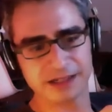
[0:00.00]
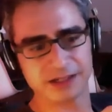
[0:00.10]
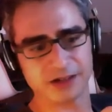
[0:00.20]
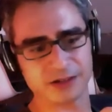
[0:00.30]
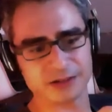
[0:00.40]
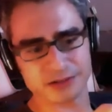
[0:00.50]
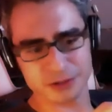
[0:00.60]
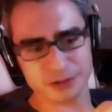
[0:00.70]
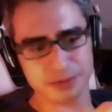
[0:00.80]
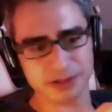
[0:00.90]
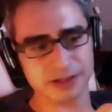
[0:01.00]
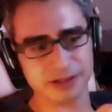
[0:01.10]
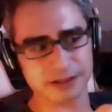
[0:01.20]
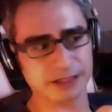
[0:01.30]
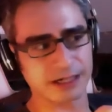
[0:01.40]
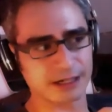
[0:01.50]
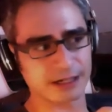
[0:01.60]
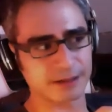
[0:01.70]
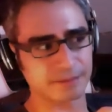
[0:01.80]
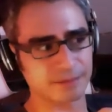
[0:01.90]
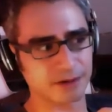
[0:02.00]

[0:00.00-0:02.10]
a super